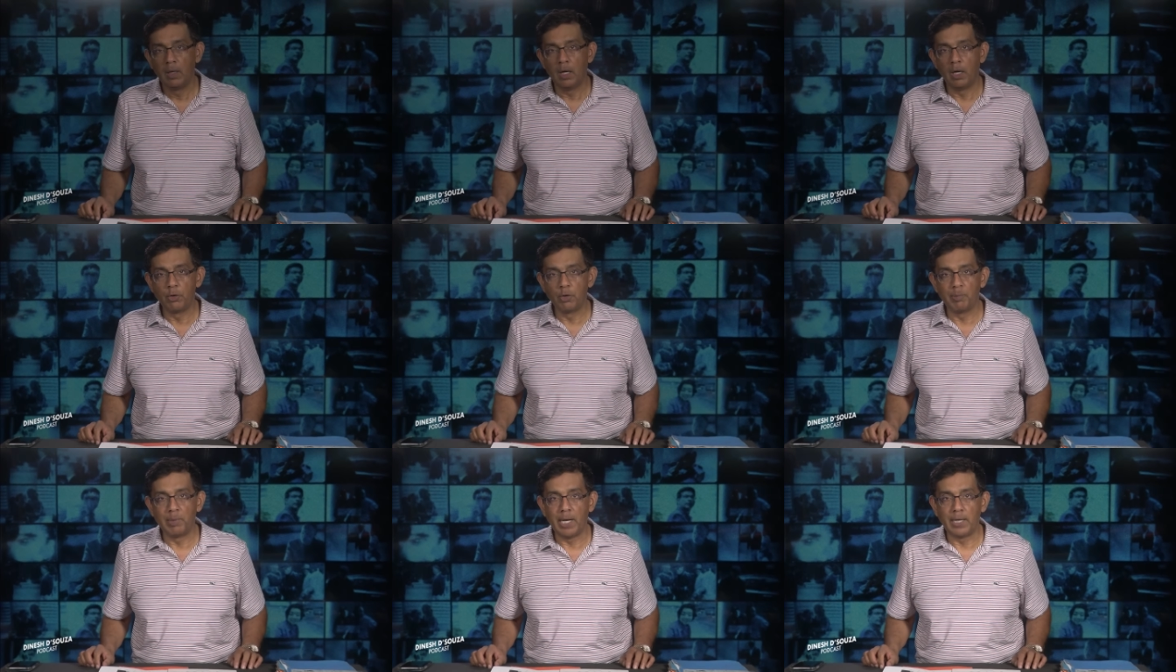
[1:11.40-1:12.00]

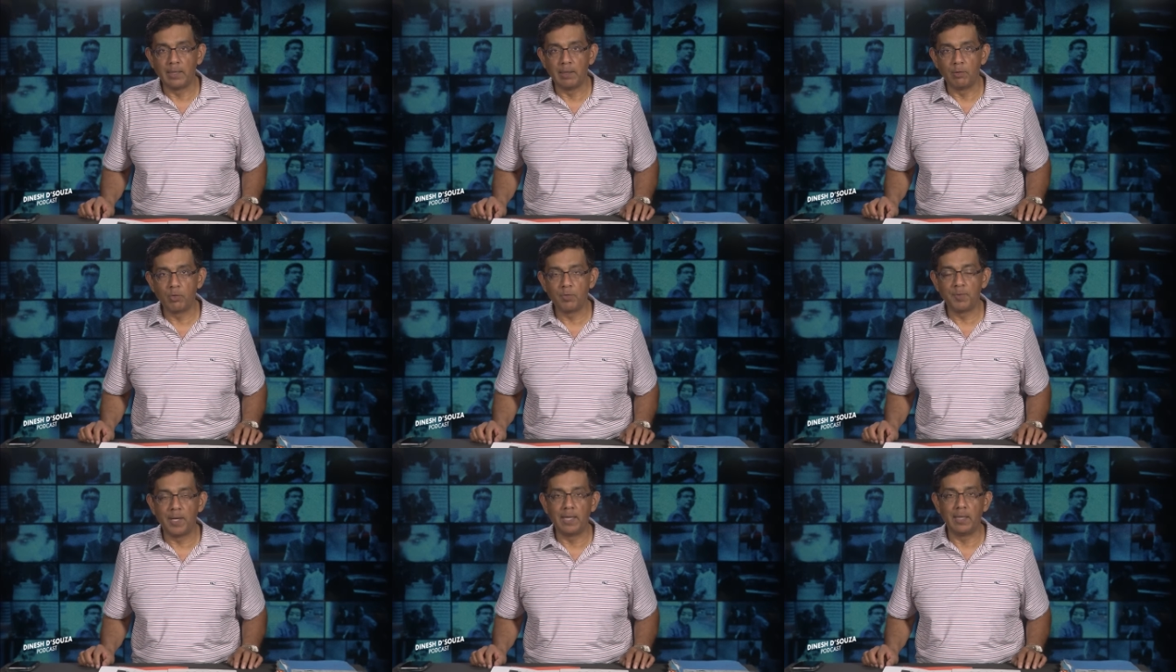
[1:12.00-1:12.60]
Hunter Biden
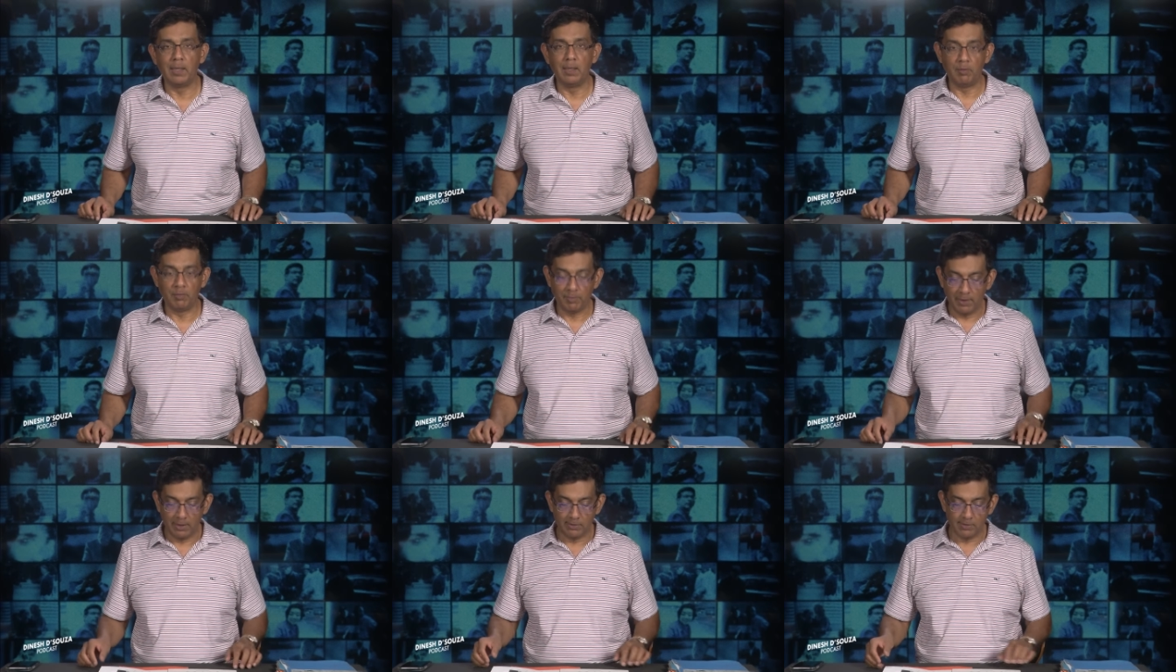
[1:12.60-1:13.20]
is finally
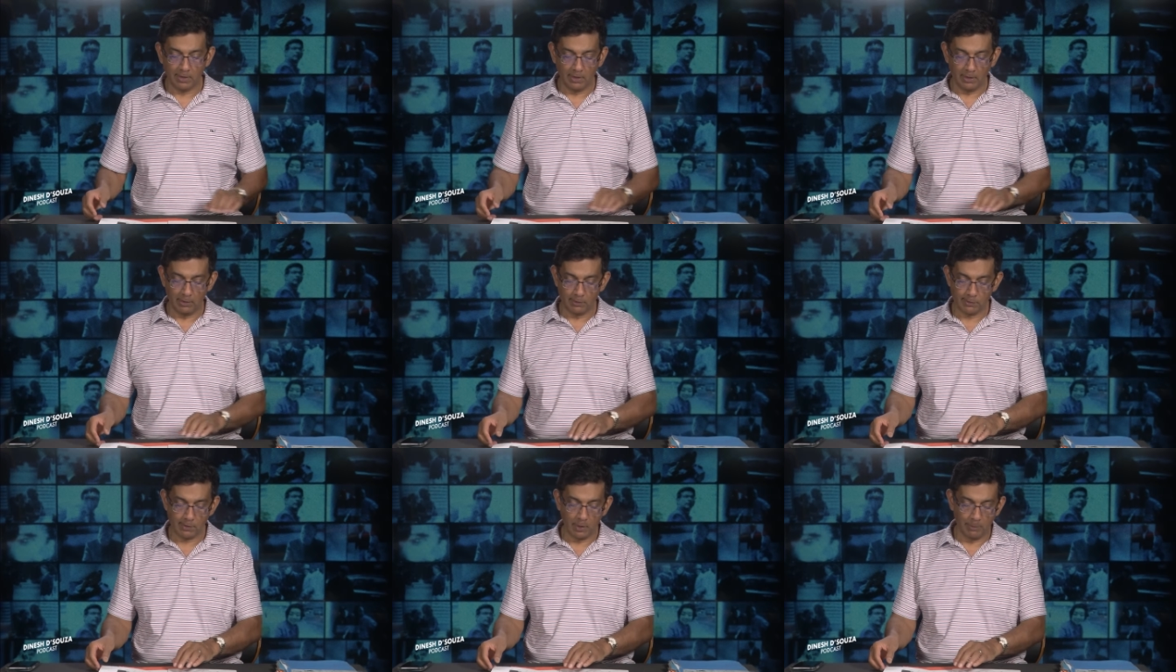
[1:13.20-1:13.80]

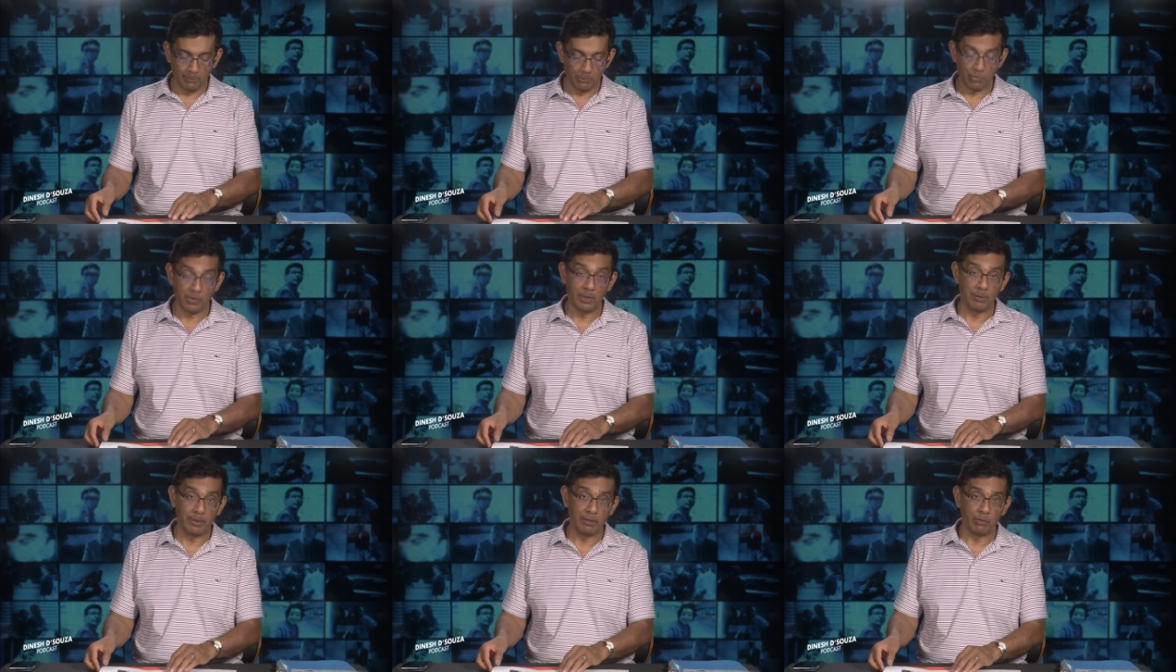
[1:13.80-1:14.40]
facing some
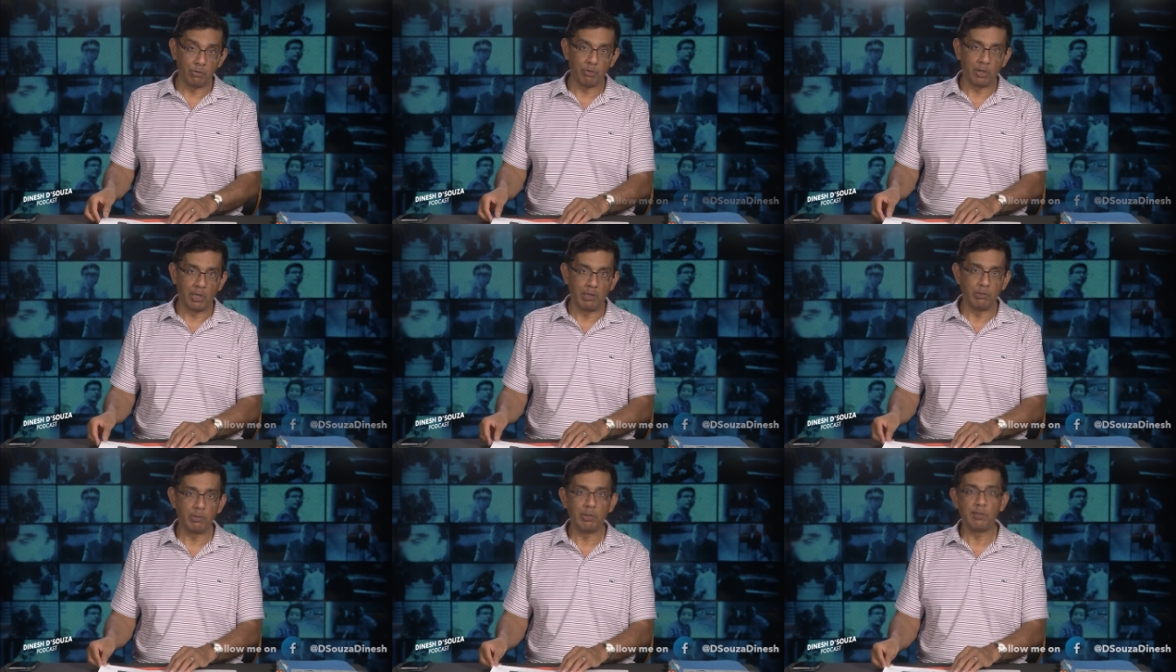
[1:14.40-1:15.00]
serious
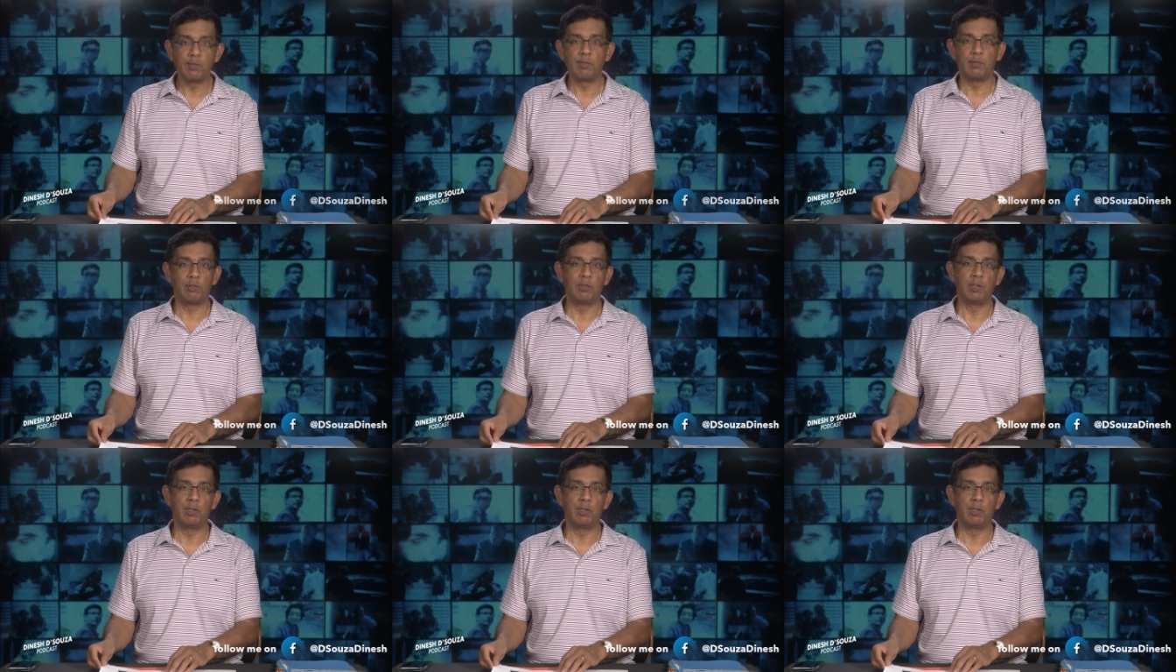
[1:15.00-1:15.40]
charges.